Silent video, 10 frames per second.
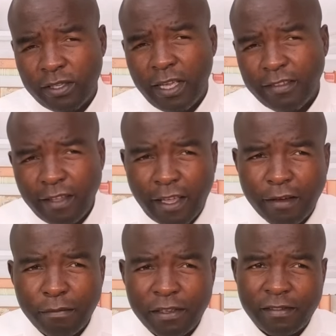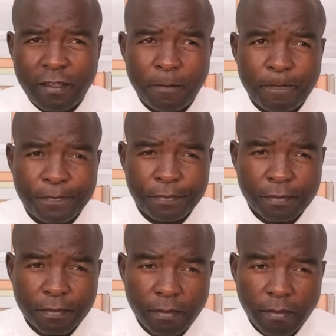the second beast.
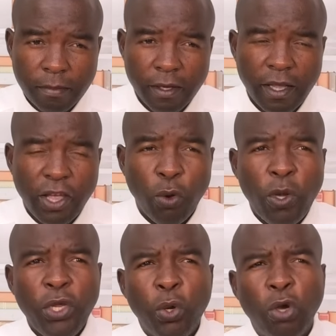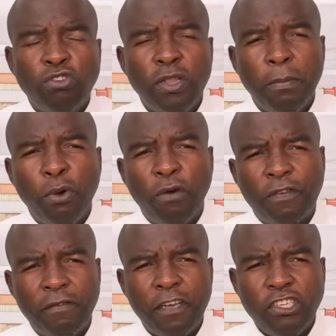When you go to the book
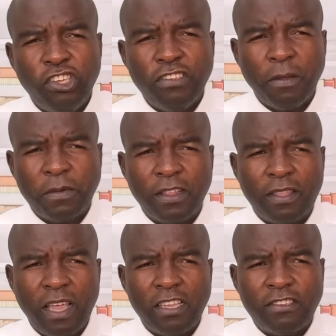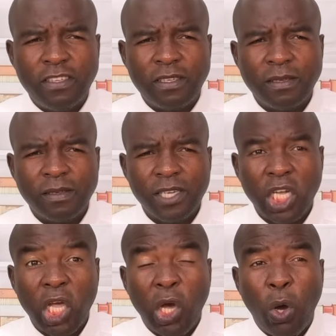of Revelation chapter 13
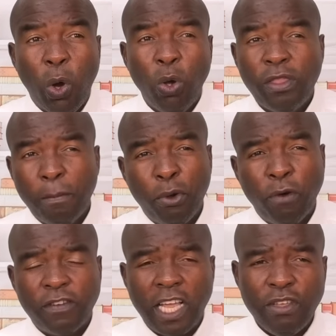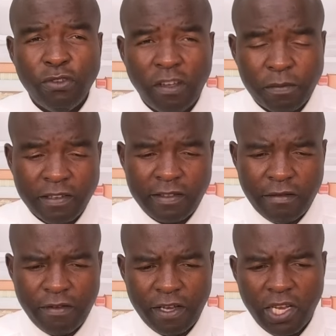or the book of Daniel chapter
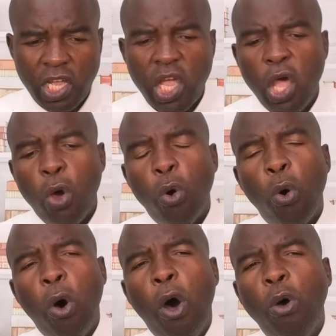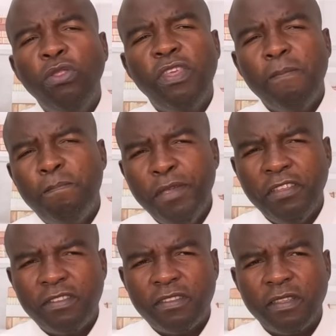7, all the
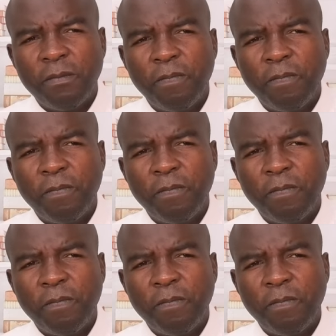beasts